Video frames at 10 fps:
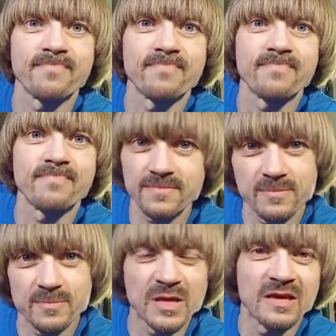yeah.
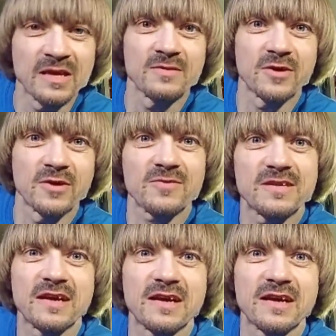Well,
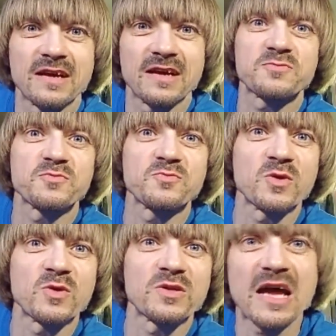
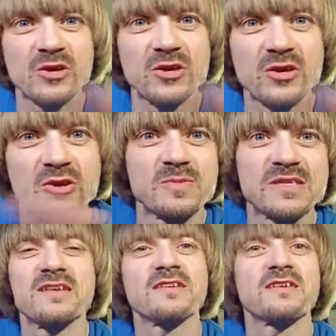one Snappy Cube
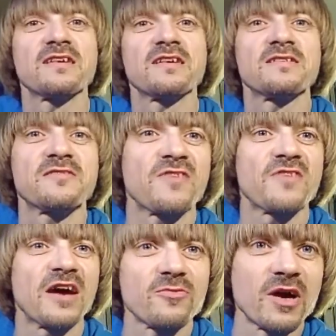said that they
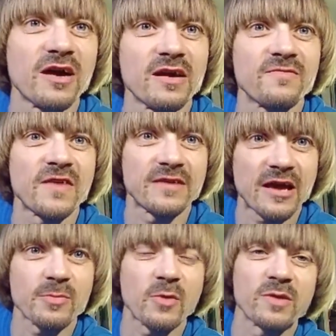found
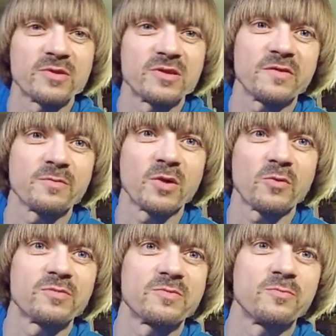out about web TV from my
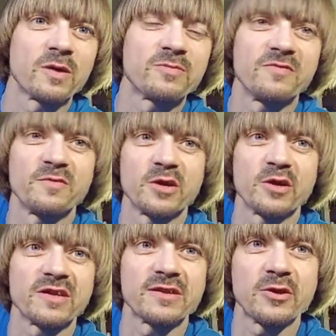web TV video. They
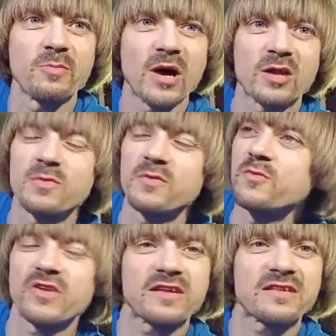didn't know about it before
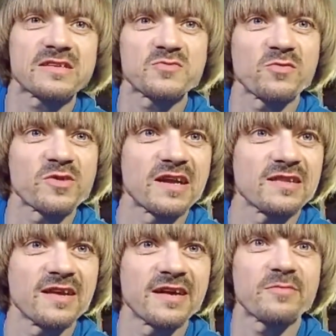that. That's one reason I
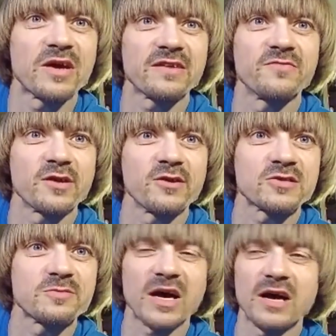like making videos
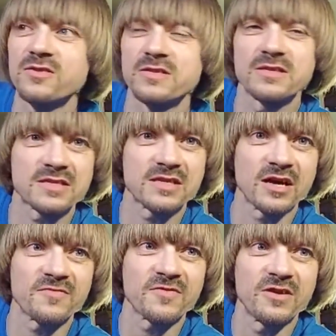about stuff
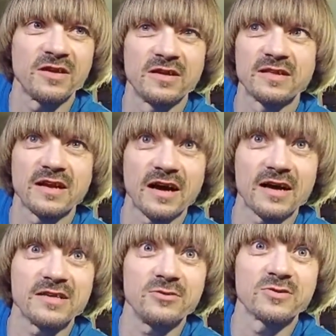that I
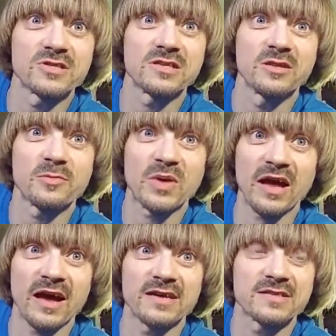used in the
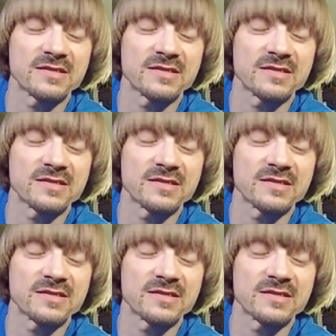past